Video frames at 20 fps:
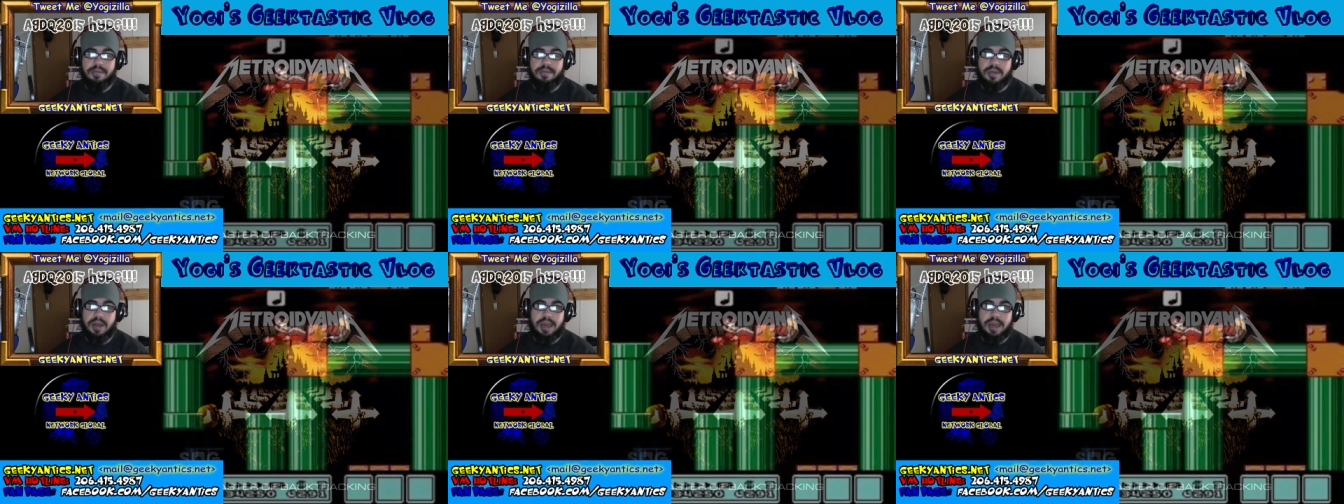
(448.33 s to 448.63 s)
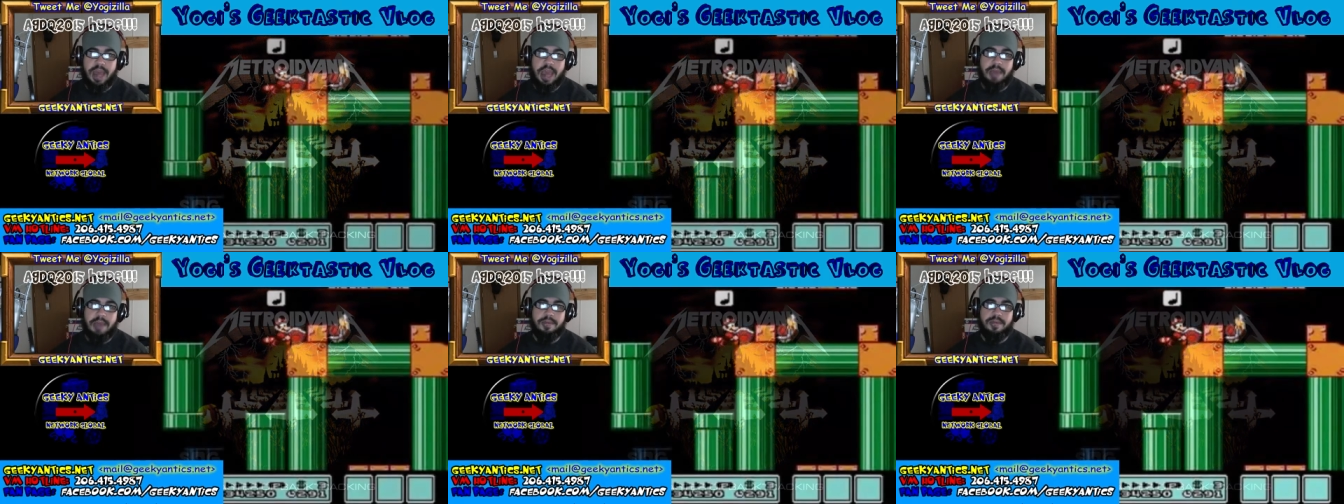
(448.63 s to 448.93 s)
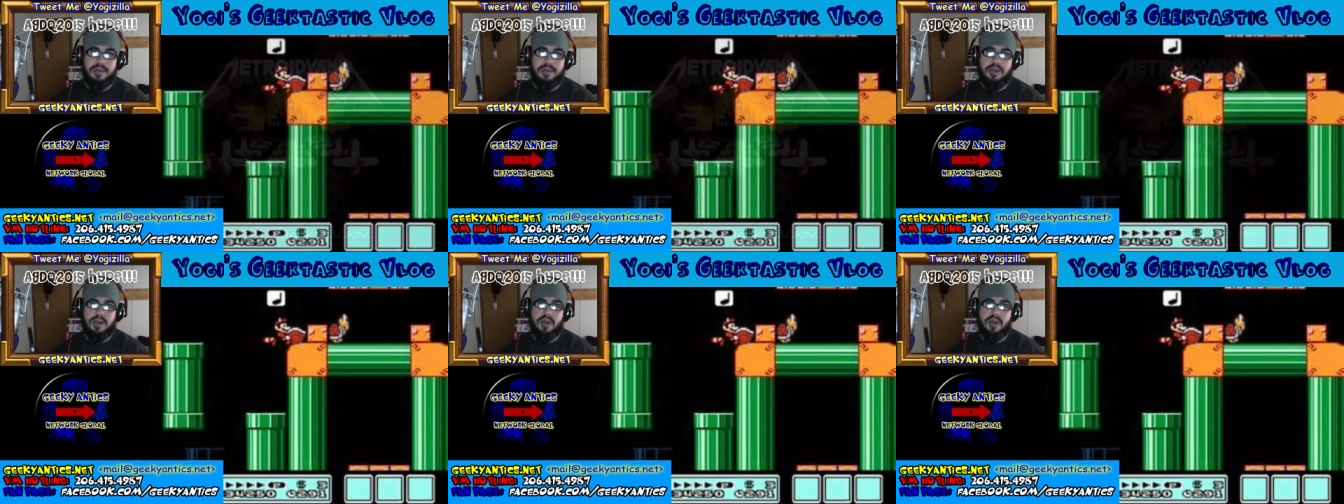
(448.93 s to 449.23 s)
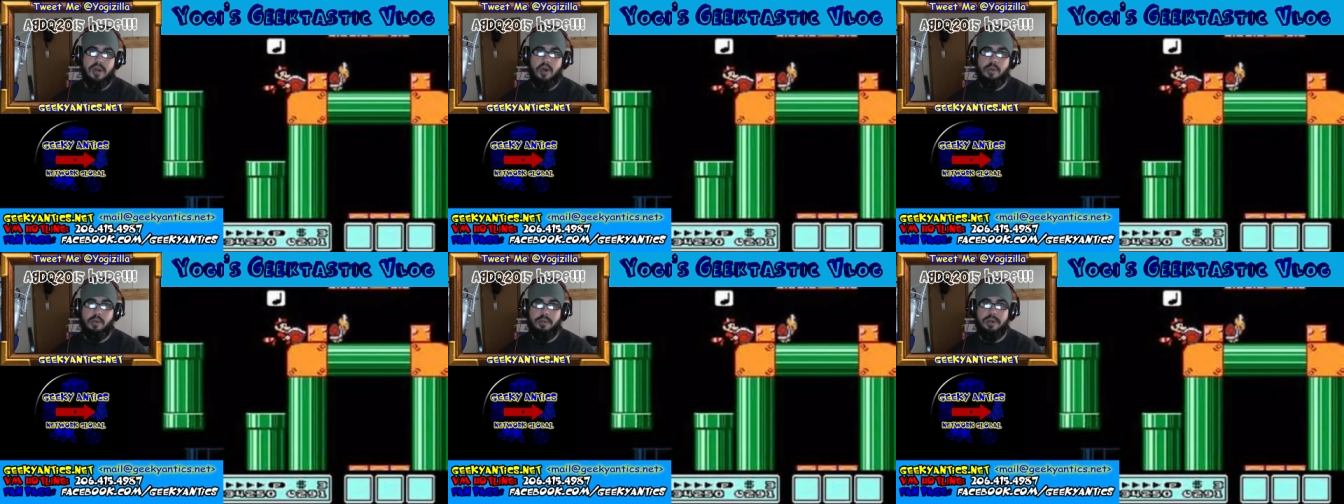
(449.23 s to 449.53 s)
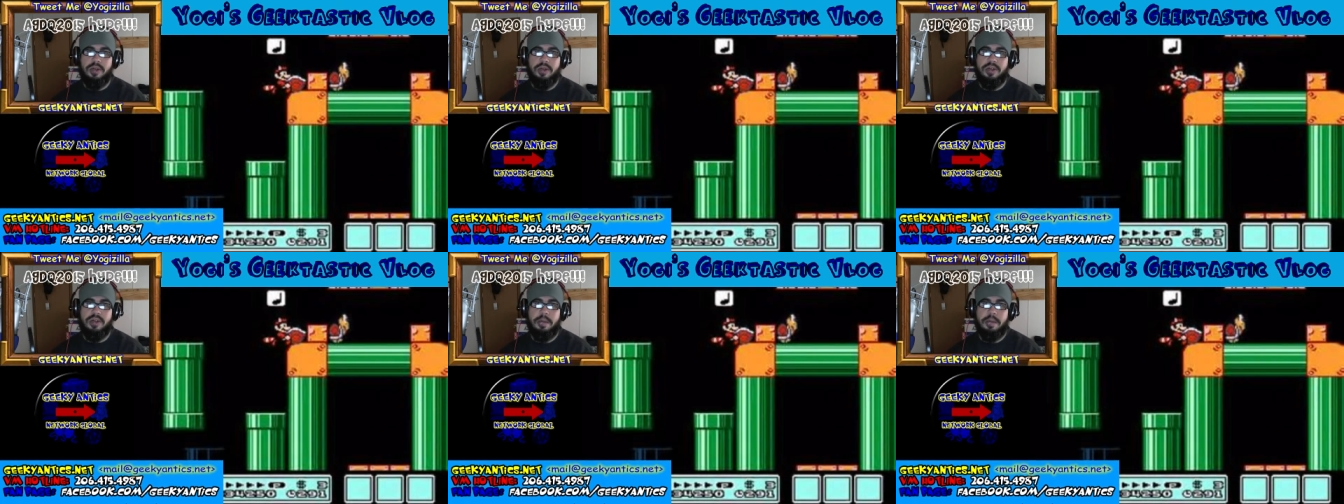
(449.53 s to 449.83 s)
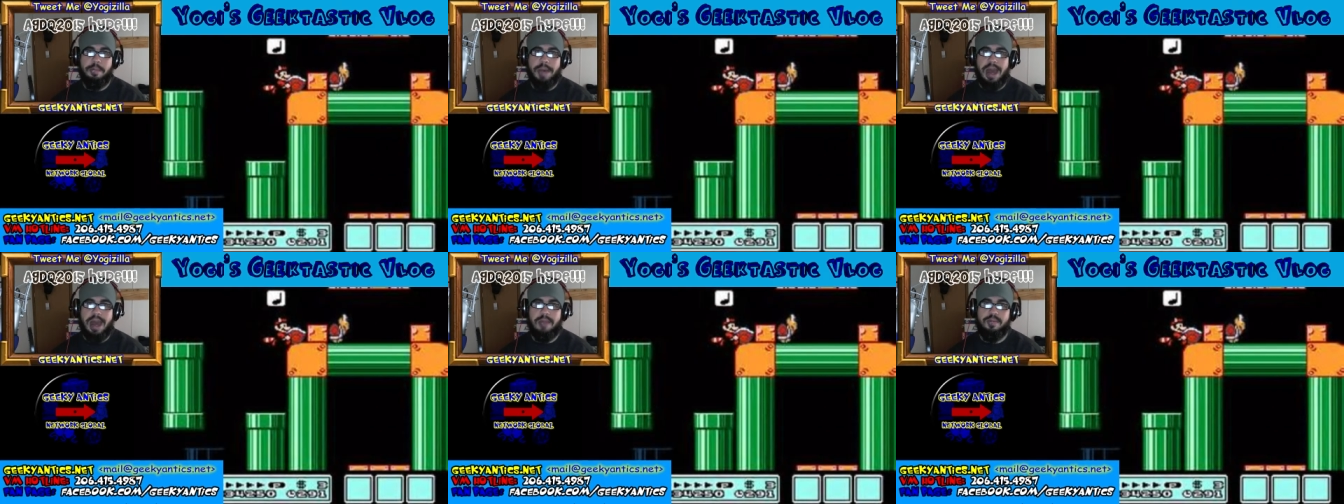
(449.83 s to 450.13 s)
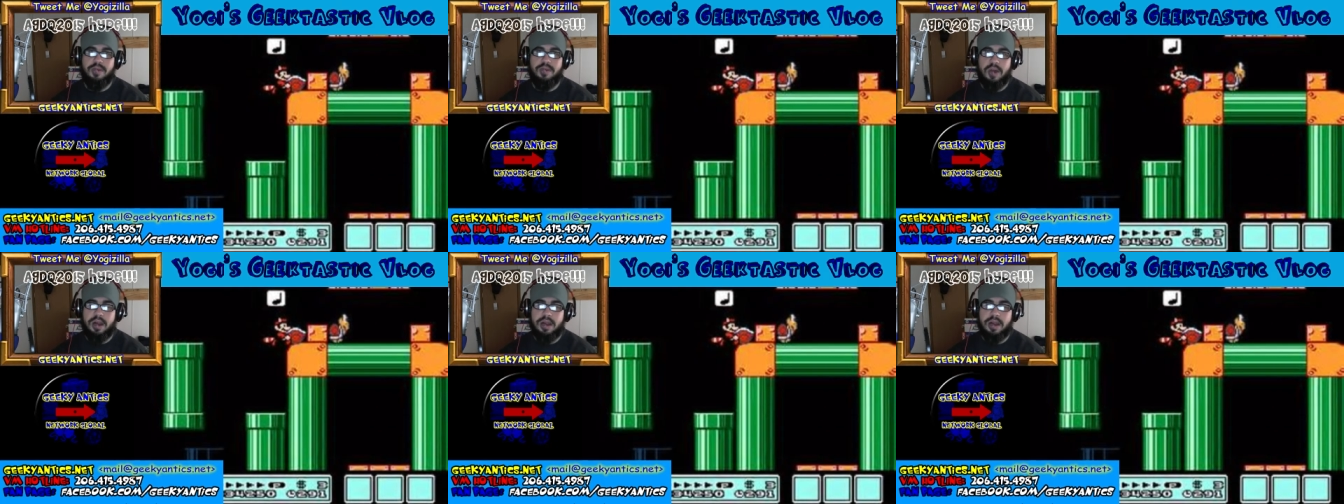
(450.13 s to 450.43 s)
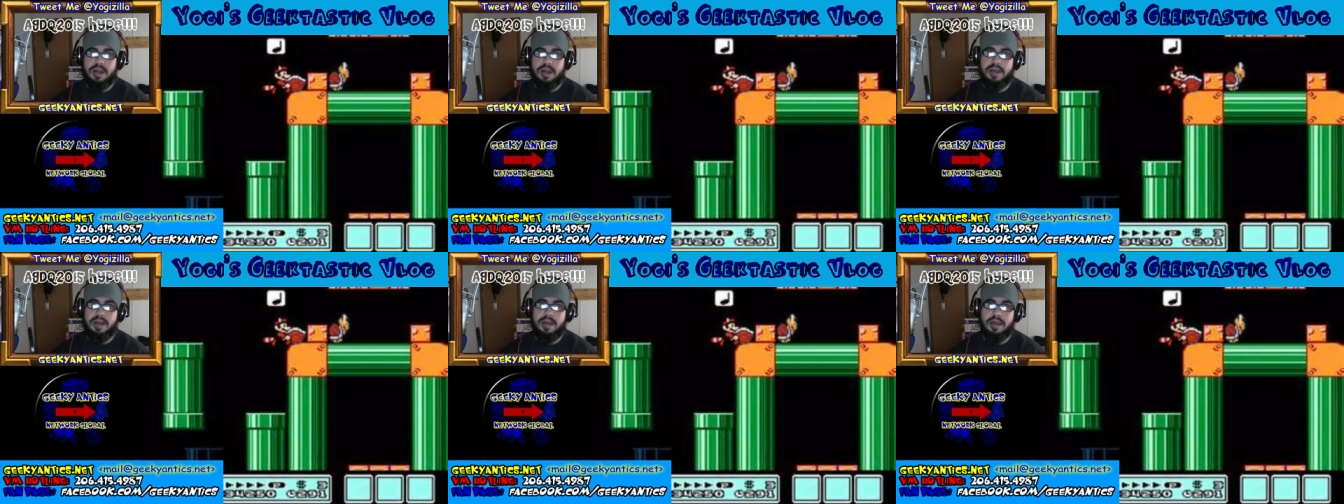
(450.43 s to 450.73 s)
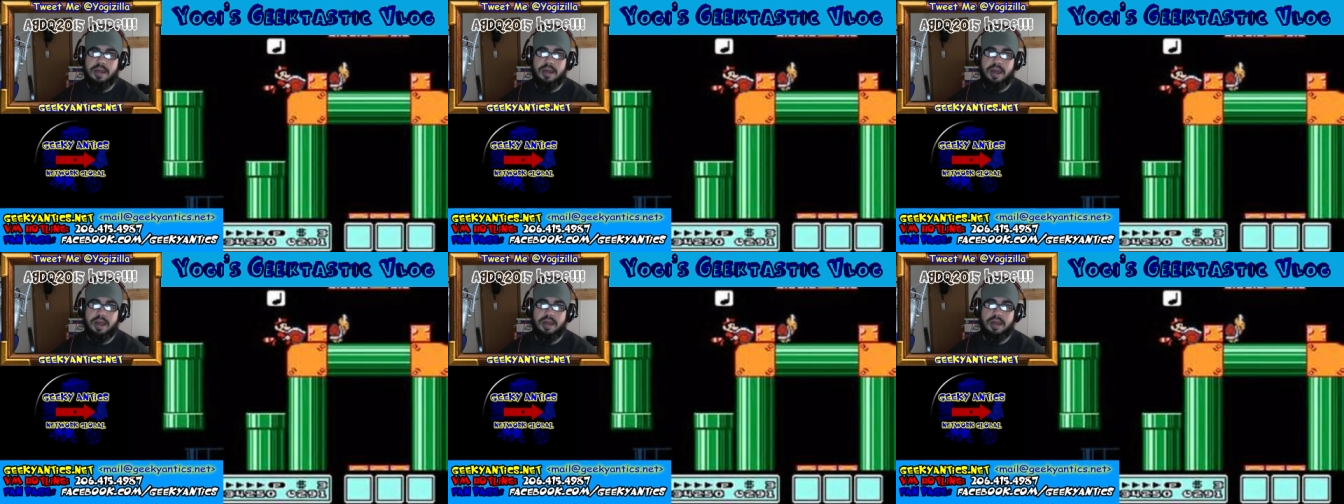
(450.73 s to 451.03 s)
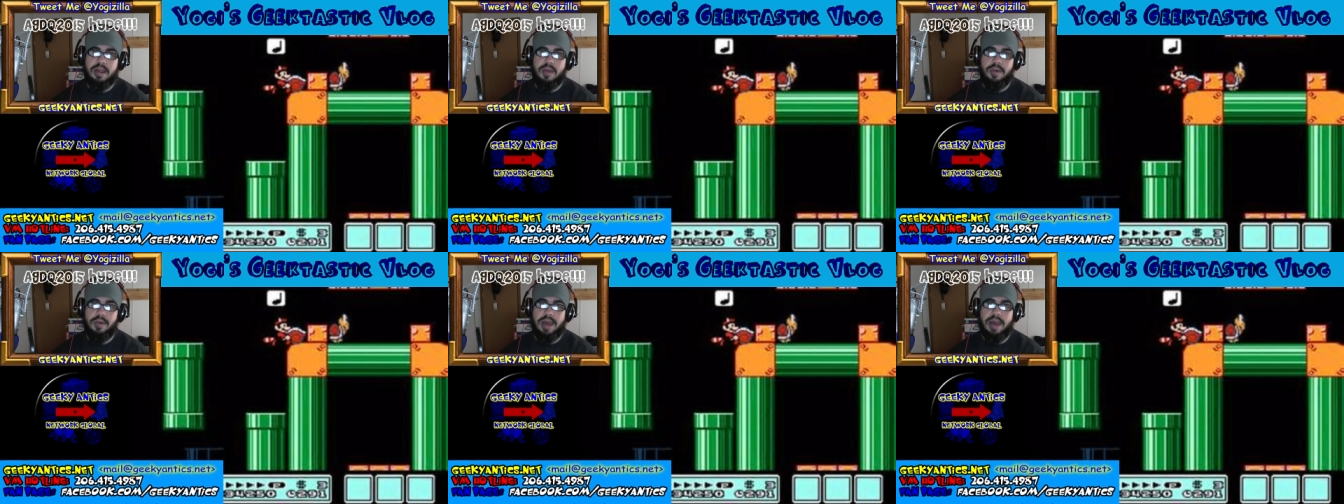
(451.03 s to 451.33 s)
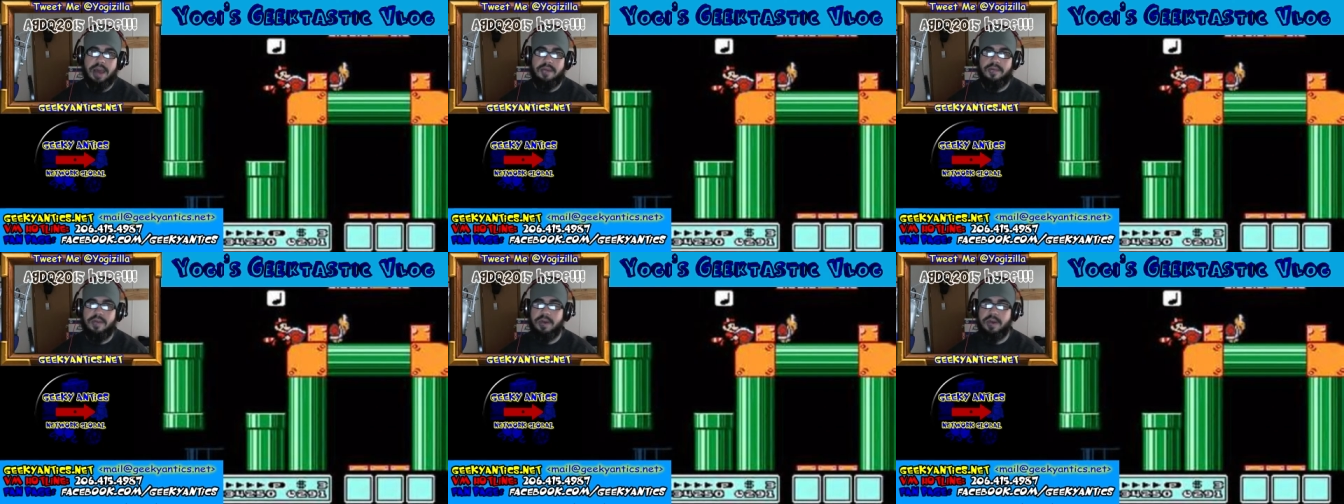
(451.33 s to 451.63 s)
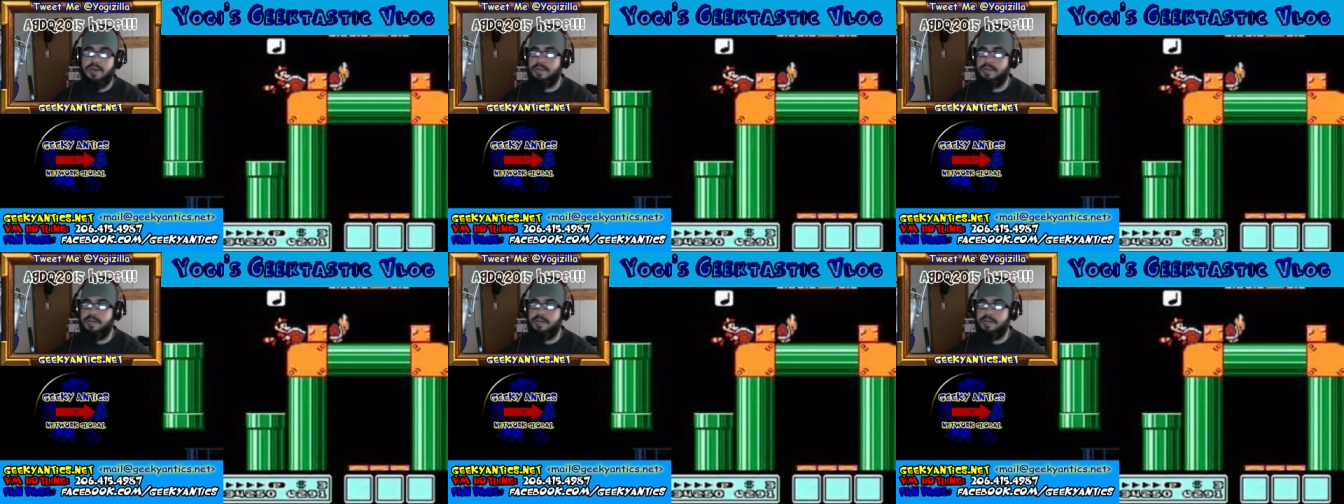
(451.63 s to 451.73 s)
The games are almost a byproduct, the way I feel.